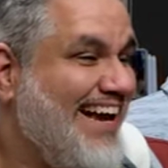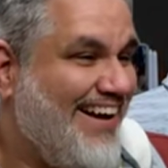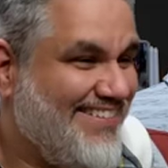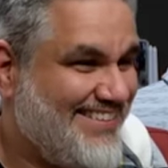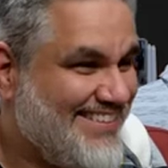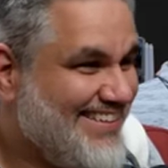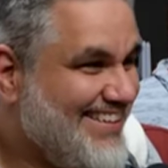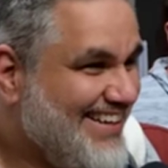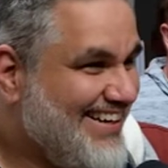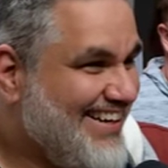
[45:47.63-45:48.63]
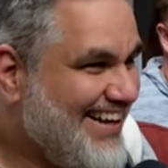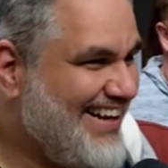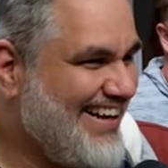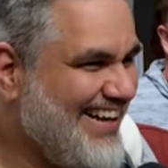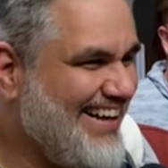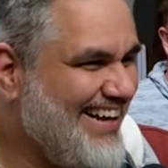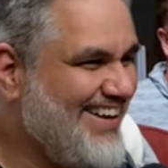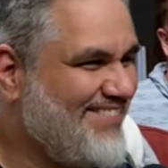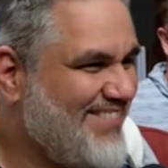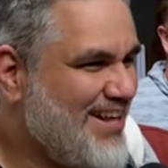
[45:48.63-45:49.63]
out. It's, you're actually
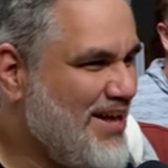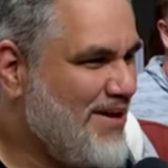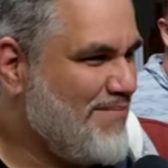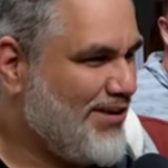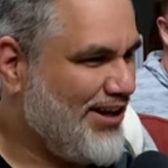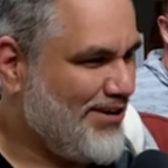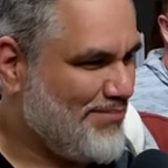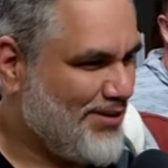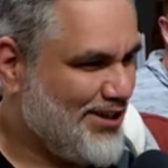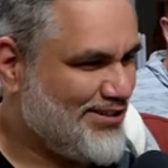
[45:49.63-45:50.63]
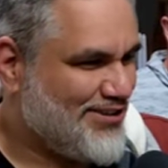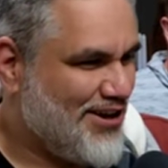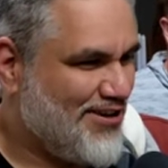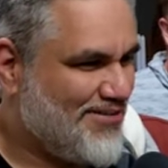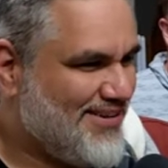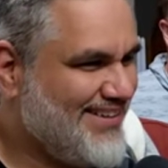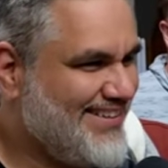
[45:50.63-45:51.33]
gaining time. Please, please no.